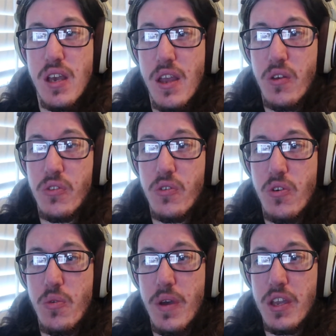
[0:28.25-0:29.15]
I
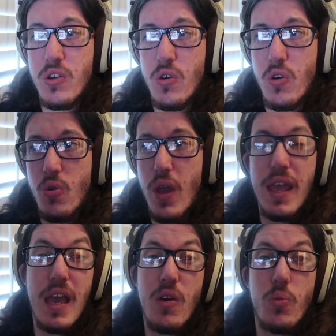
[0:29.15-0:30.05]
also might go
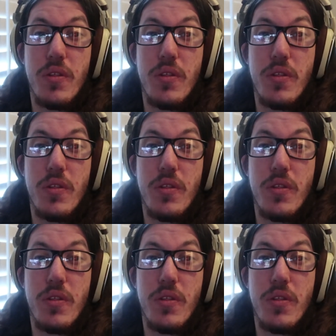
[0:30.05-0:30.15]
hang out